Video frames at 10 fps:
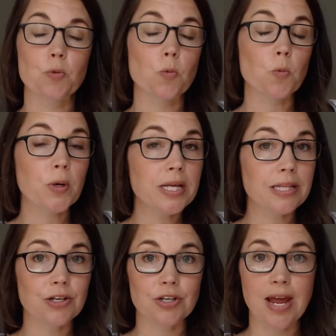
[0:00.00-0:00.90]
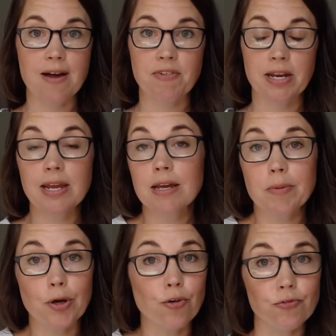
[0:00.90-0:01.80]
Really good to have on hand.
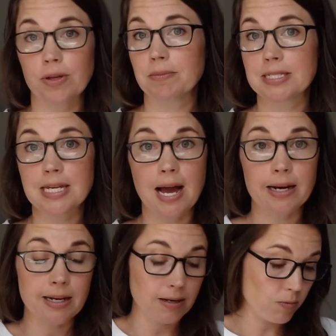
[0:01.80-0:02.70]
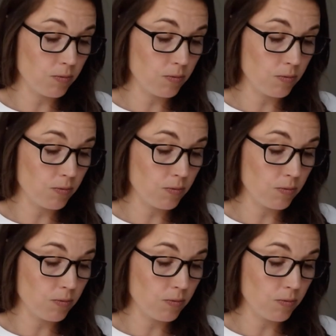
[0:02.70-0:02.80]
My whole family's on it.